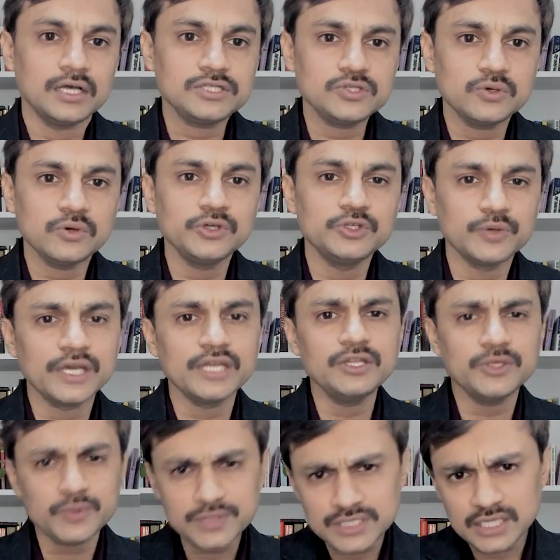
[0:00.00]
So you can
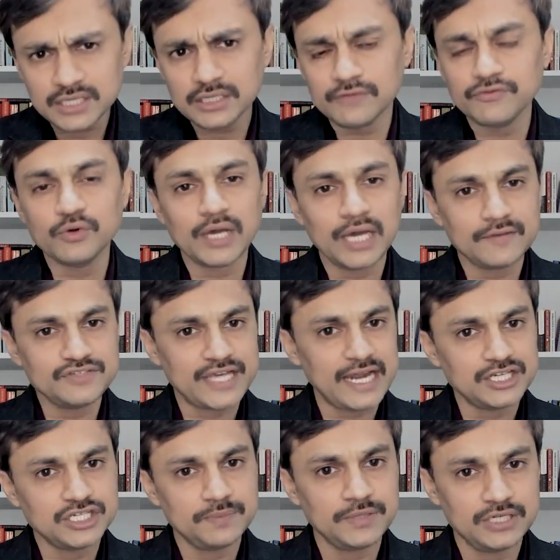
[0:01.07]
use it if you have
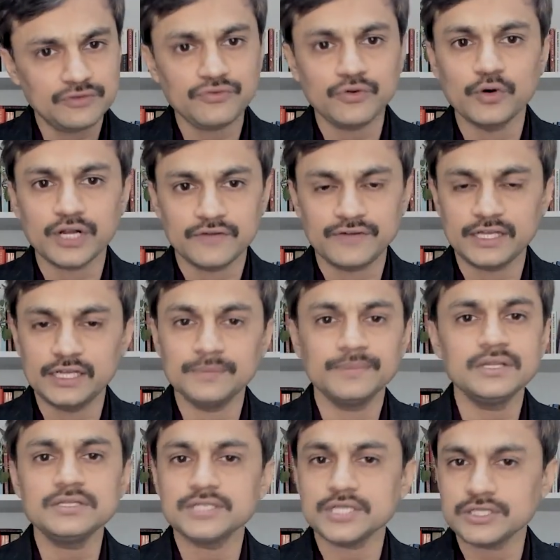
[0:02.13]
ChatGPT-4
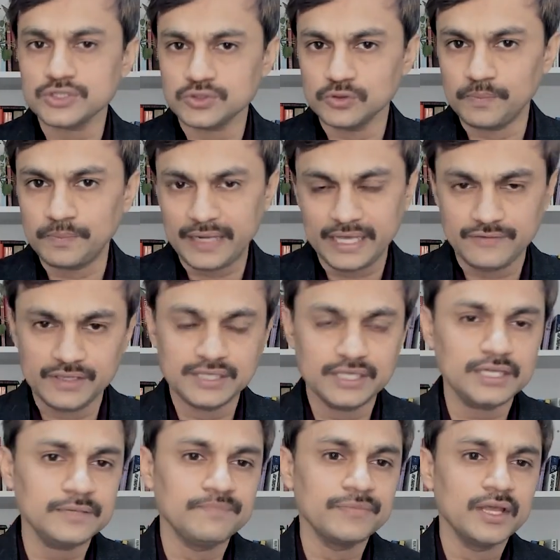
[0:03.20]
available just to play with
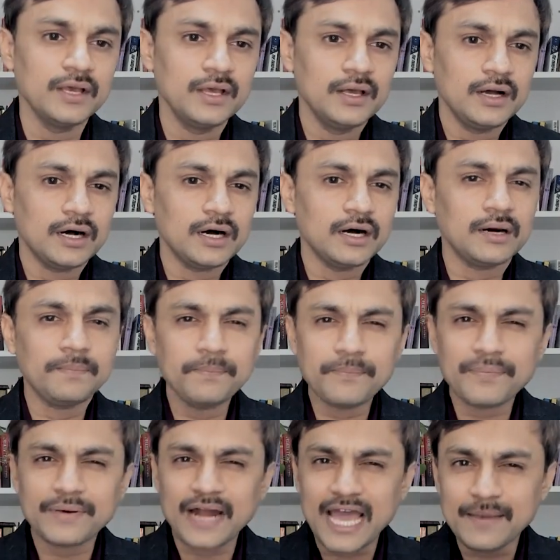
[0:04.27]
it.
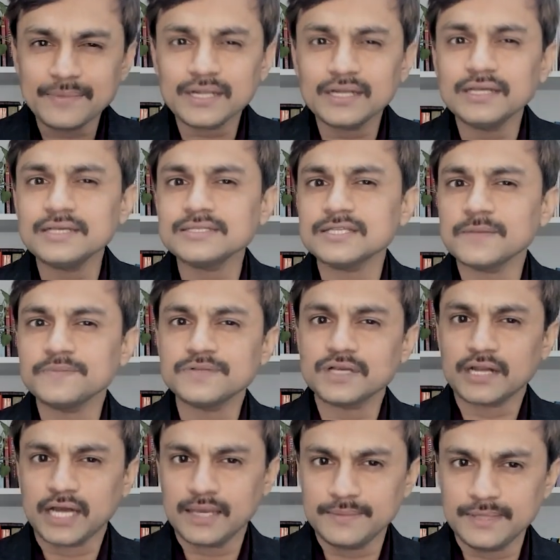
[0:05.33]
Primarily
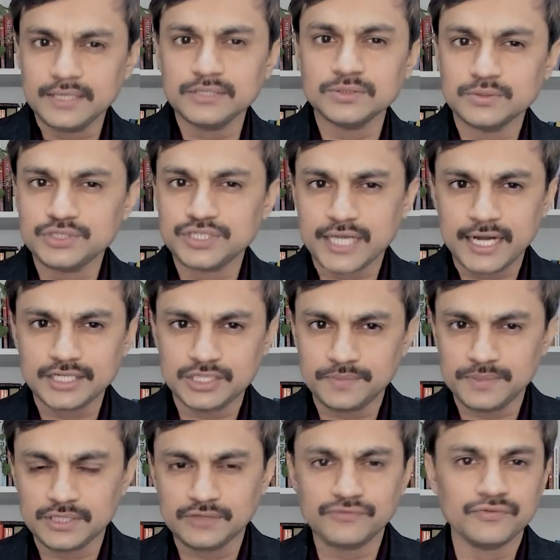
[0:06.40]
subscribing to
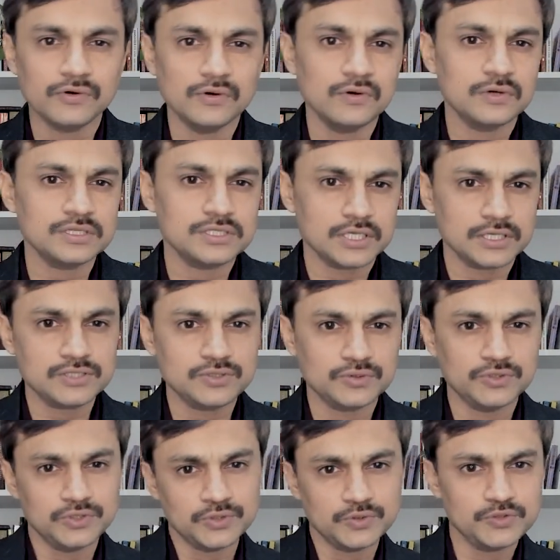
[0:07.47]
ChatGPT-4 just
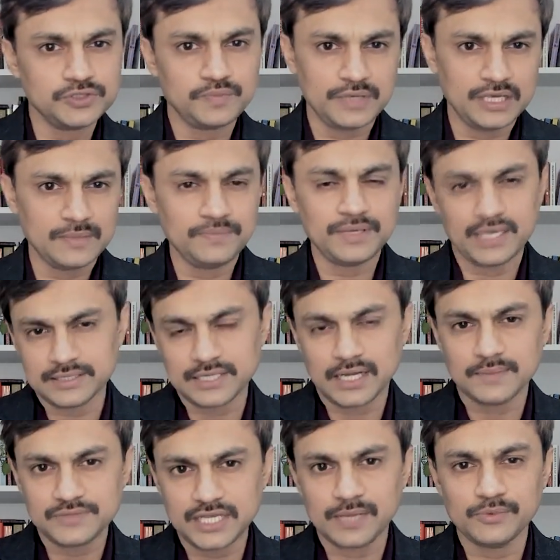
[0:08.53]
to use PMP
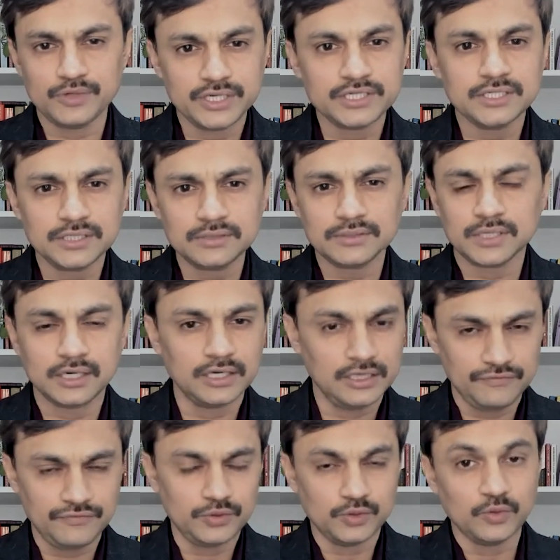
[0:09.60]
exam simulator.
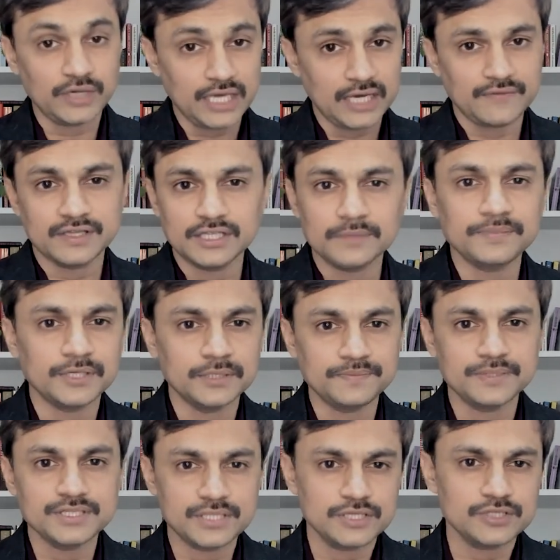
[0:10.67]
If you don't have other
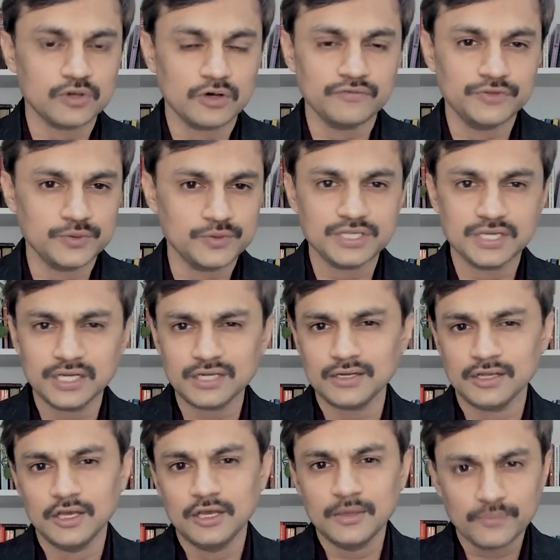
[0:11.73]
purposes of using it,
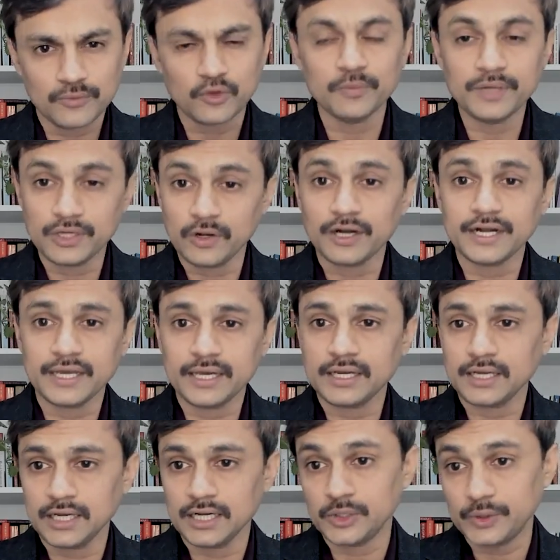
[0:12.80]
probably not
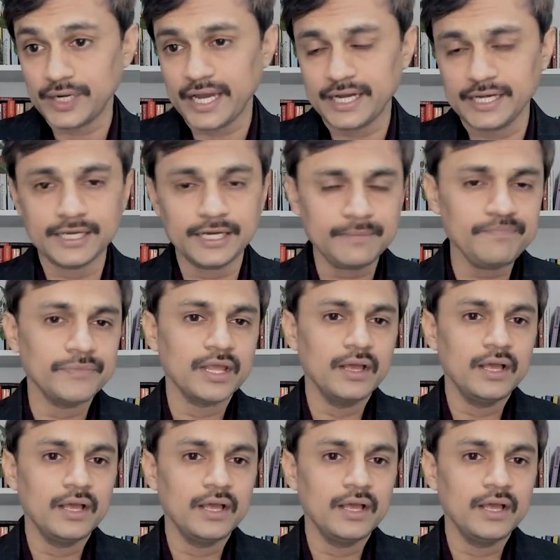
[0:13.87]
a good idea.